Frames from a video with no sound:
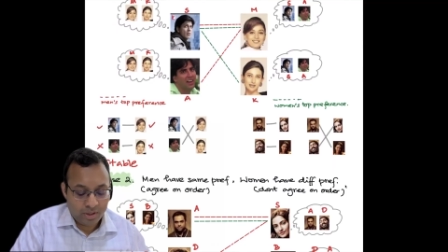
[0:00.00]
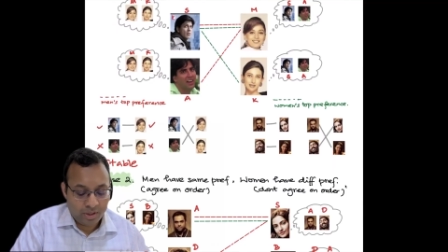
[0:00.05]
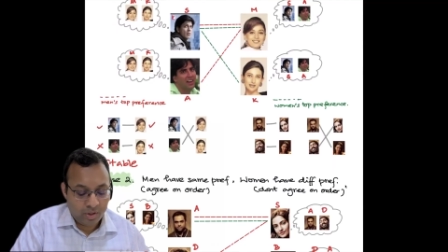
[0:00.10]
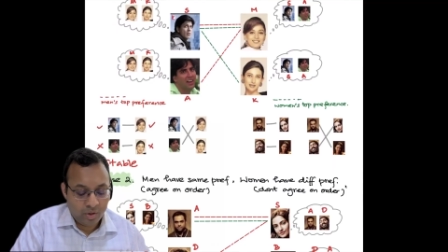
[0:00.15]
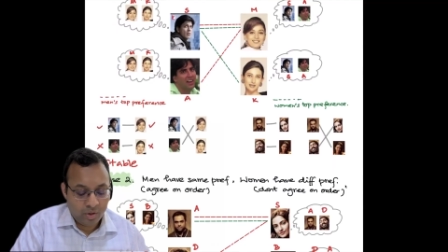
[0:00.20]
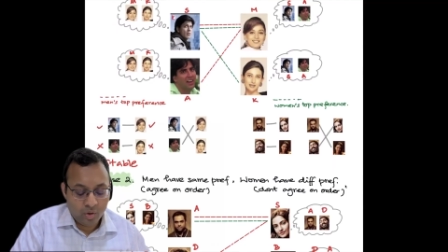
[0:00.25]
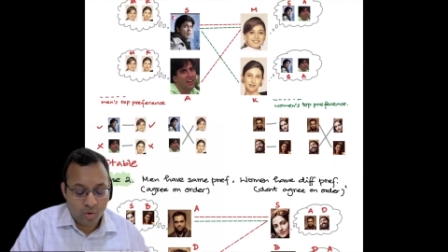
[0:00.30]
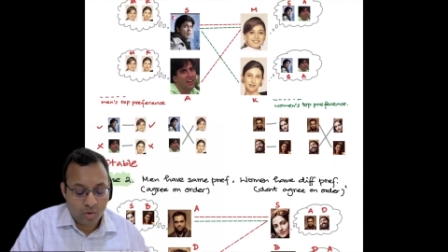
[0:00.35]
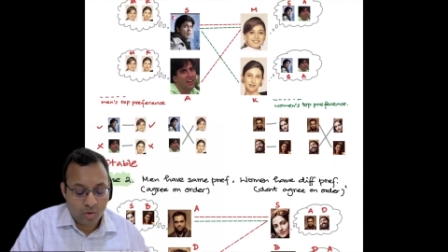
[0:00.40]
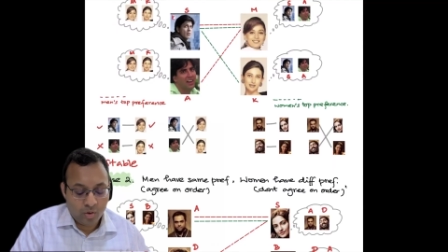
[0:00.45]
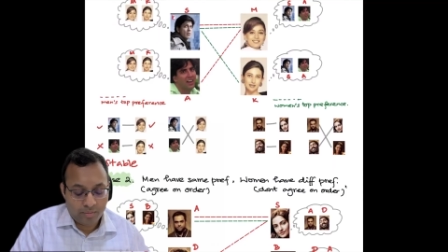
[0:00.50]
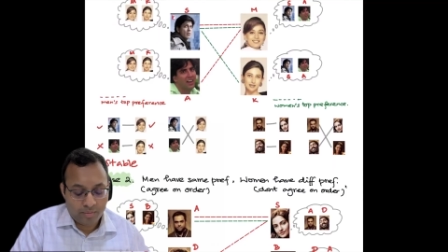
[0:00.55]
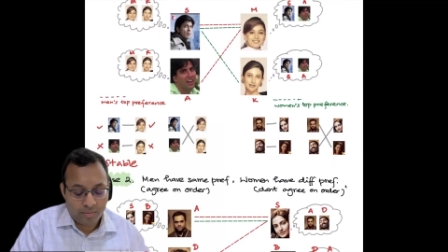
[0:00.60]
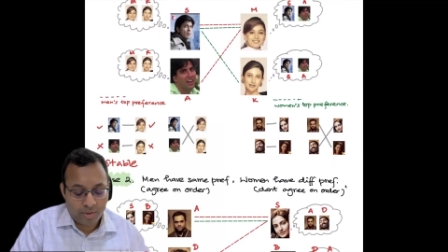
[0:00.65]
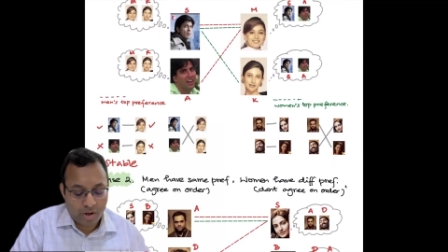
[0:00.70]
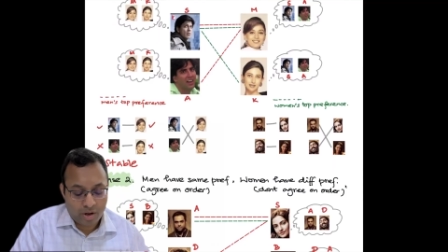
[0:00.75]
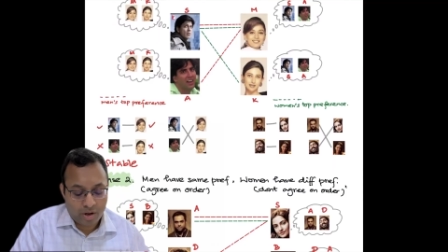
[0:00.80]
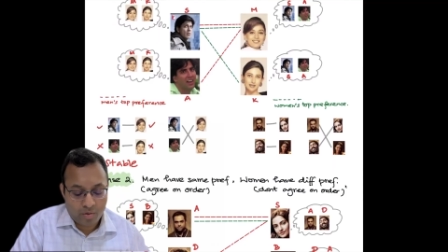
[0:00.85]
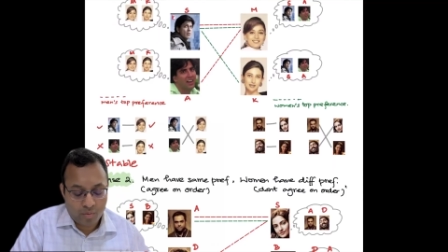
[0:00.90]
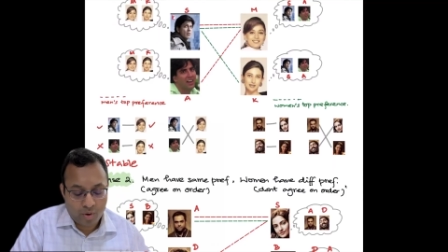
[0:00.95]
no uh,
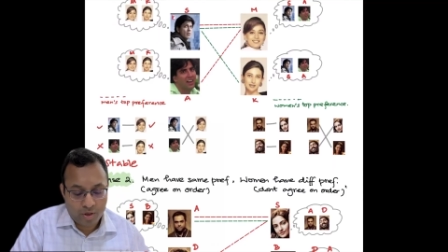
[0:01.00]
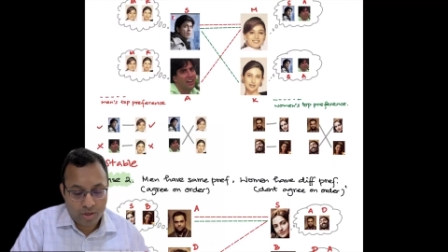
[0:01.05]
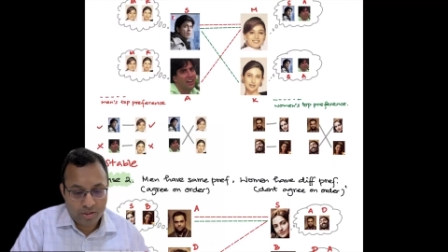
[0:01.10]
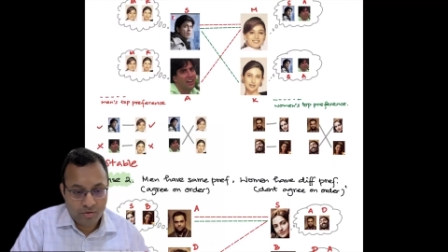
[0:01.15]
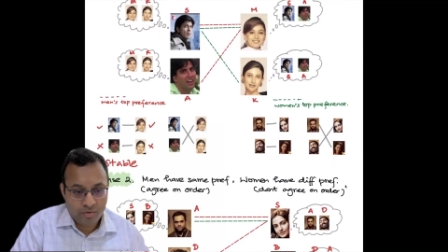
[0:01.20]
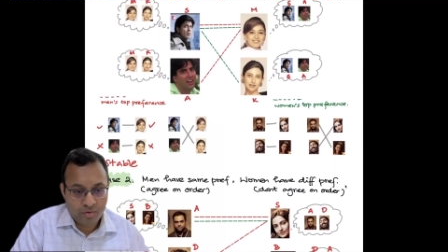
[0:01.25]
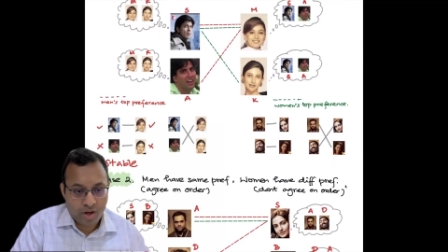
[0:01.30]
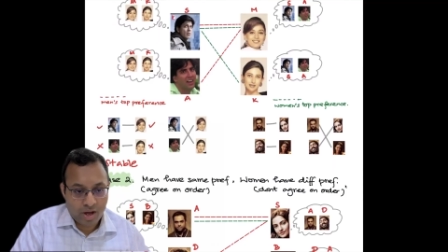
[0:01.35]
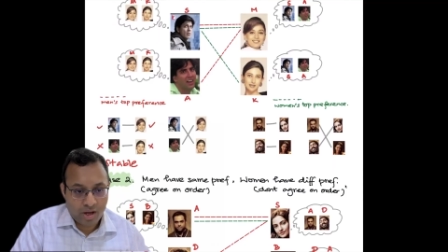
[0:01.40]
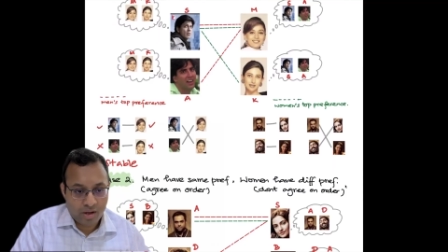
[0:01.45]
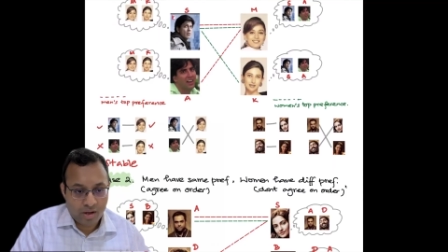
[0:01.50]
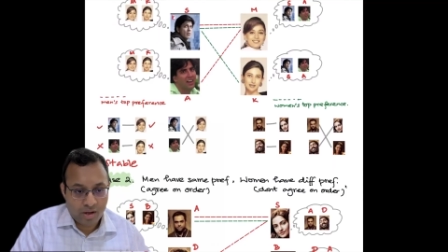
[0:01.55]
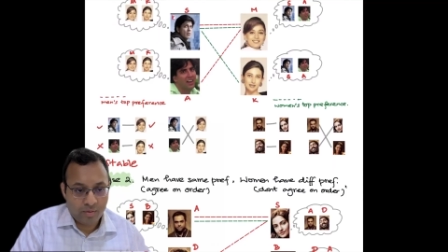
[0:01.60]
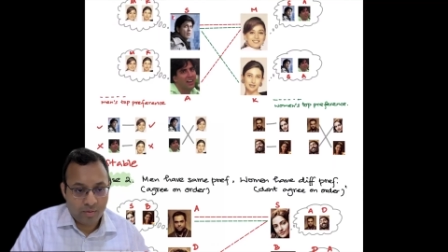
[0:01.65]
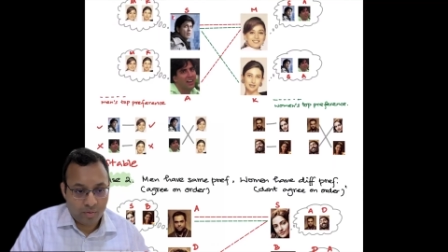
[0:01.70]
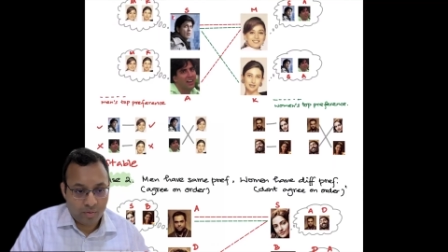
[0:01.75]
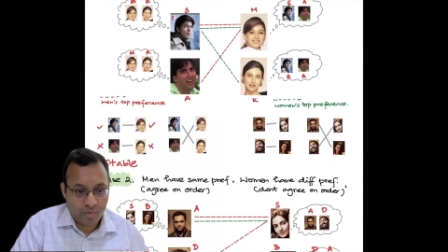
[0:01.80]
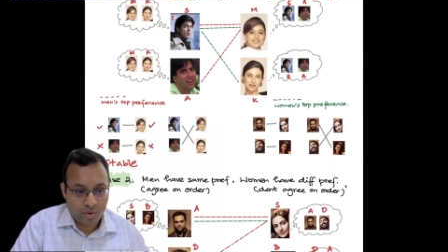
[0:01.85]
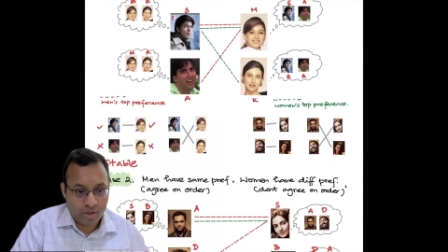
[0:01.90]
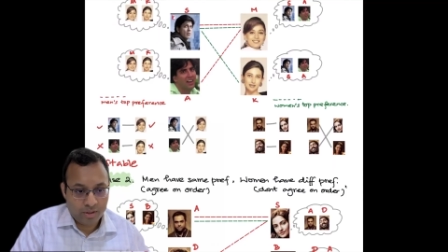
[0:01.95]
once you
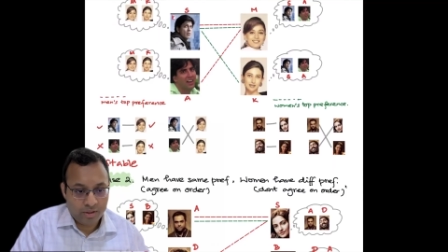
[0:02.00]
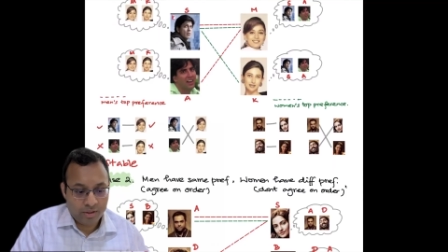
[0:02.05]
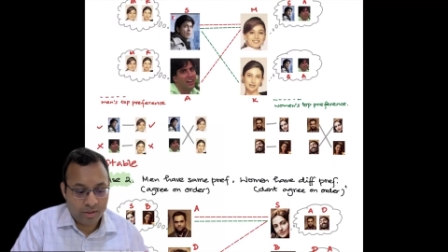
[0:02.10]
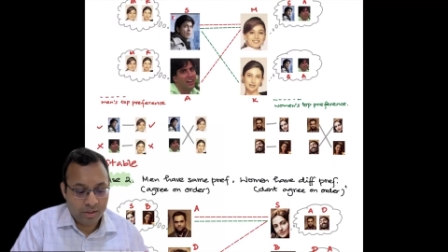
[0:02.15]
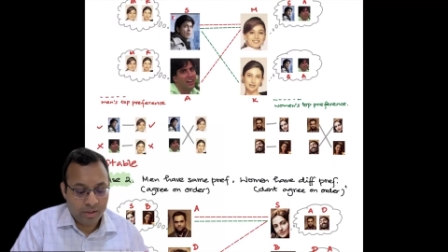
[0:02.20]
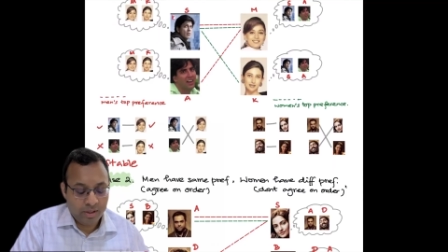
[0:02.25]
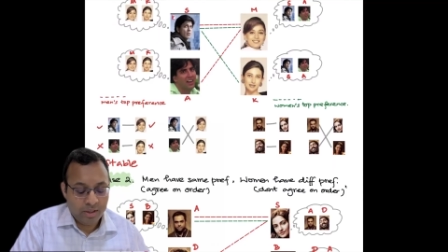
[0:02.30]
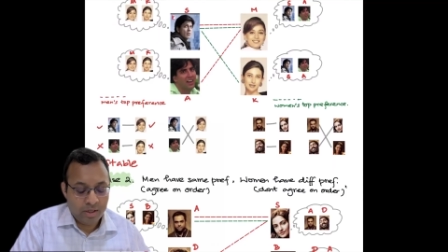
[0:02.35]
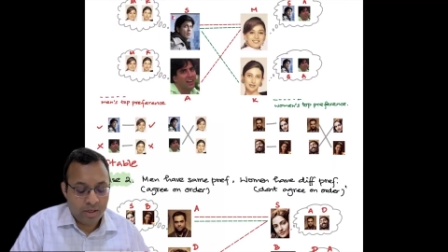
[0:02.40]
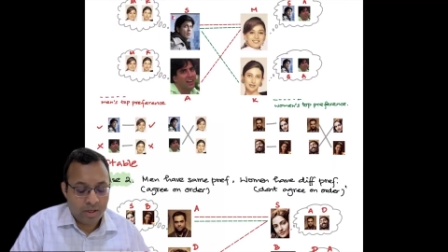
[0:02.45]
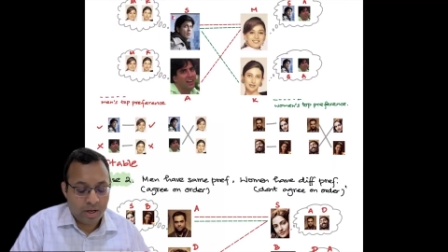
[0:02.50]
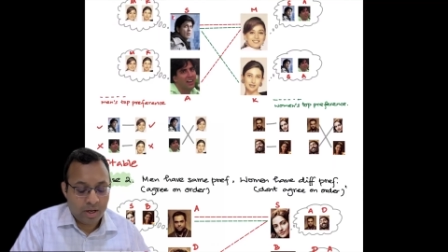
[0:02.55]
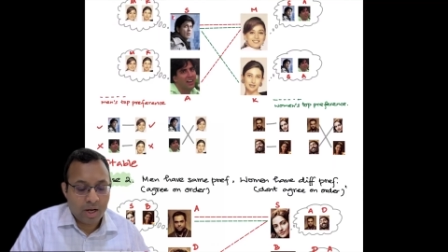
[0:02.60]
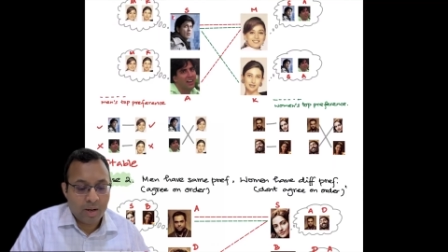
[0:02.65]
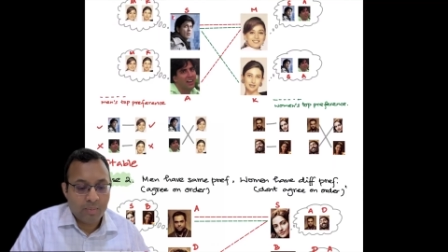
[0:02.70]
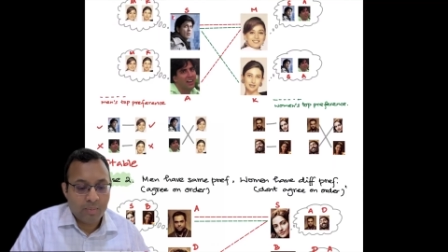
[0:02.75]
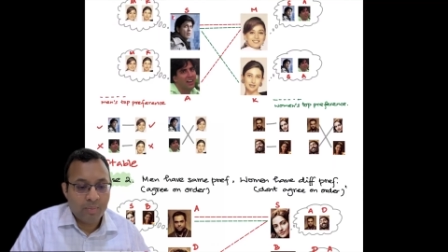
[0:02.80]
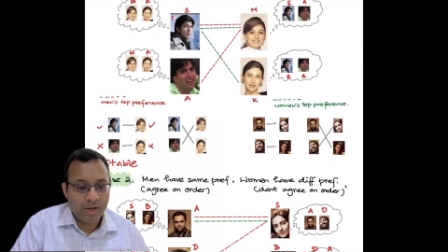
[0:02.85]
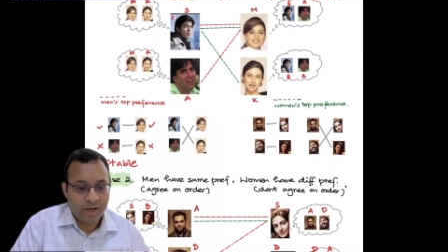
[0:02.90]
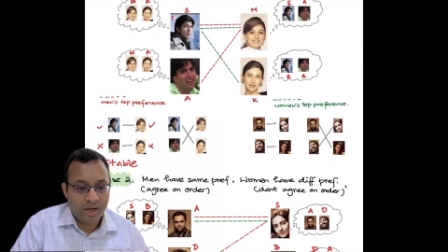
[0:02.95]
once a
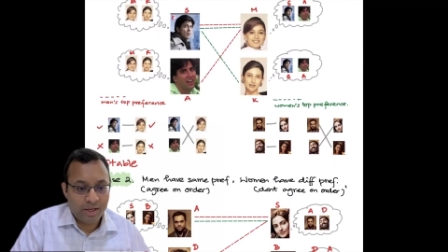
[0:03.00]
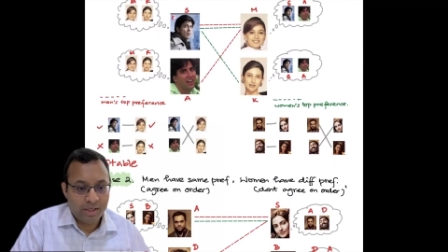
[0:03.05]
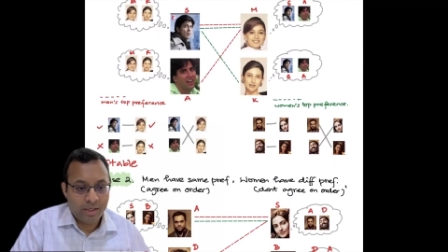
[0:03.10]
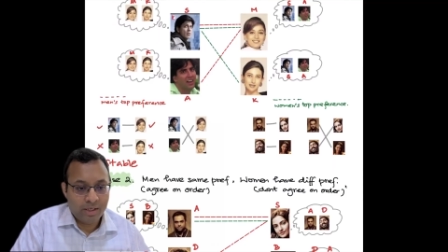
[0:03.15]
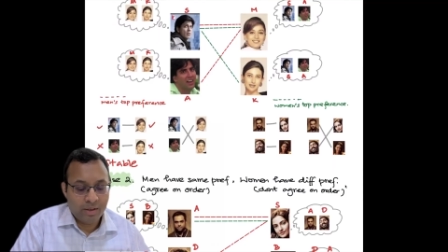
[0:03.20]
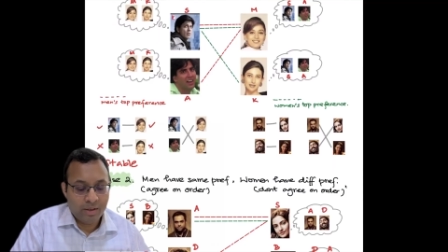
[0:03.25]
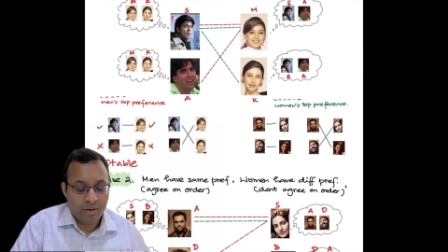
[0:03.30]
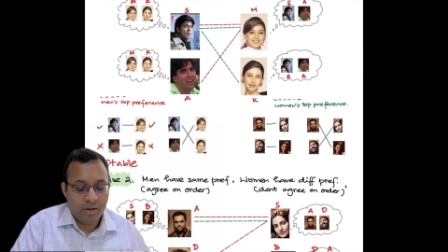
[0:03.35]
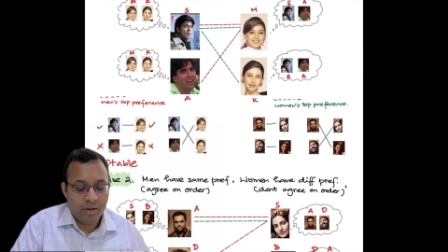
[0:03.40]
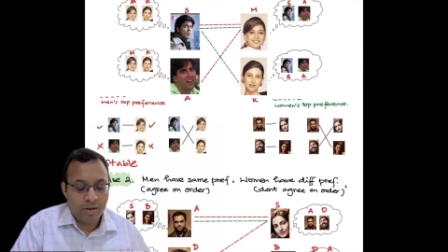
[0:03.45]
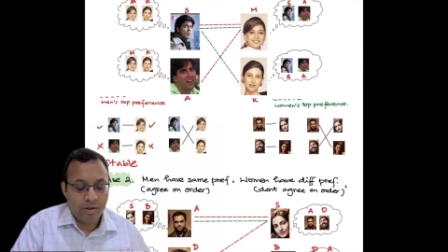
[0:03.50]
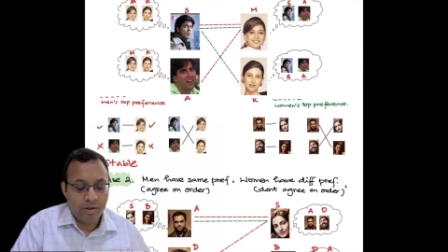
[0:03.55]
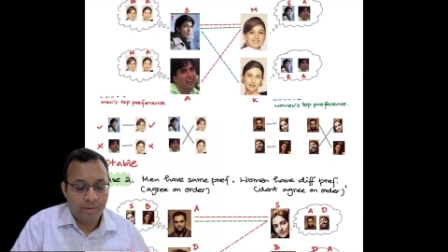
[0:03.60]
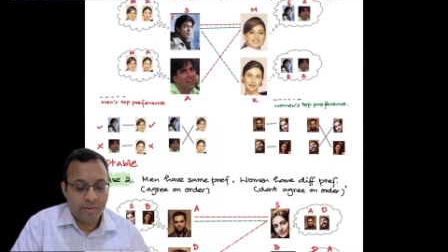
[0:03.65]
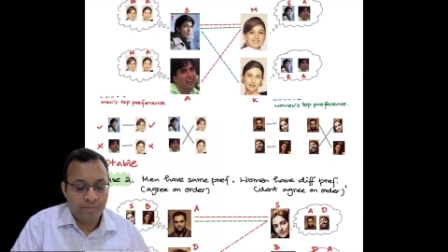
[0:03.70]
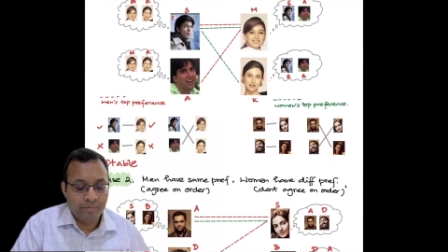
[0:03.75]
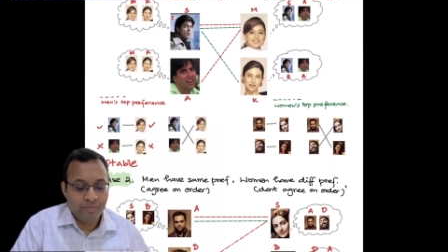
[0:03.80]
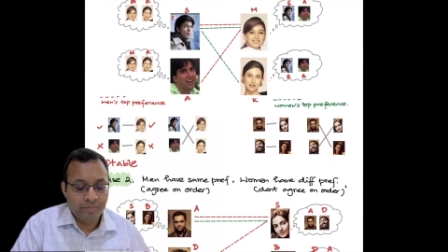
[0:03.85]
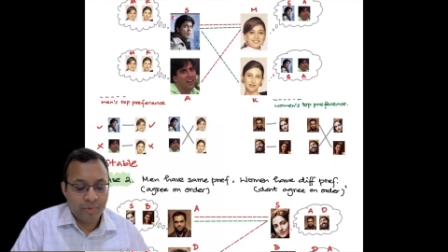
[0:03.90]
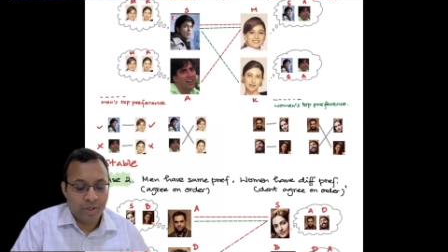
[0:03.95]
couple get
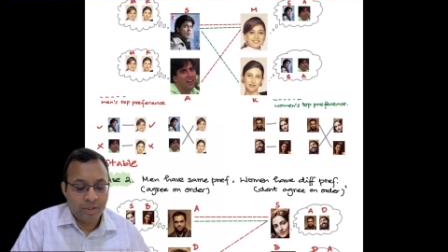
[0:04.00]
uh,